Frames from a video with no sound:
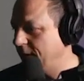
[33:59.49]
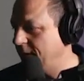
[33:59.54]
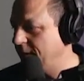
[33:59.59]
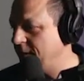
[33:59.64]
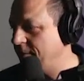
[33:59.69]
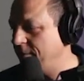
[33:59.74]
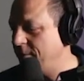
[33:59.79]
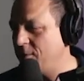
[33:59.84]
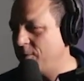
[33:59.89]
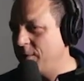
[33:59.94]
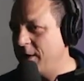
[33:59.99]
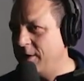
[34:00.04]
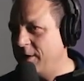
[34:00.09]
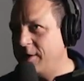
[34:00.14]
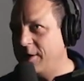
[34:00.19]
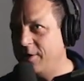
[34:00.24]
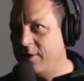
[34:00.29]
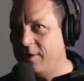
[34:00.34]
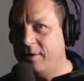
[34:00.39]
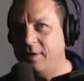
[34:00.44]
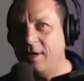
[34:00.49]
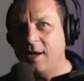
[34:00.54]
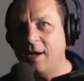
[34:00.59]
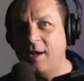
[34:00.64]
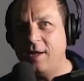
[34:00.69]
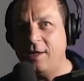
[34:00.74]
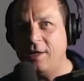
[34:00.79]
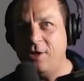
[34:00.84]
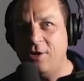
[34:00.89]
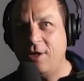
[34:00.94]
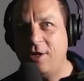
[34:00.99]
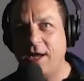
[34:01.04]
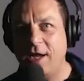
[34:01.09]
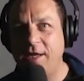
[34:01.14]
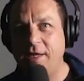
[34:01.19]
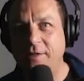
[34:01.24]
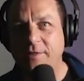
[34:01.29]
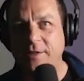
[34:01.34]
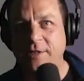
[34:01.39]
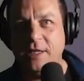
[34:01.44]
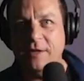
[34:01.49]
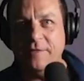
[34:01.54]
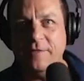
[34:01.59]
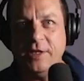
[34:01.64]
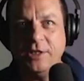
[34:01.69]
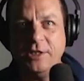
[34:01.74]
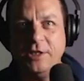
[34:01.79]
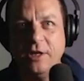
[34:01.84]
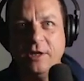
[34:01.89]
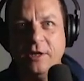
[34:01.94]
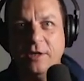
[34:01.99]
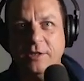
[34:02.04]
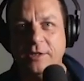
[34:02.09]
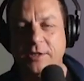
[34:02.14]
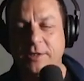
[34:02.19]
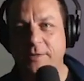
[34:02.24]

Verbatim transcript: some of the well-known UK TV shows.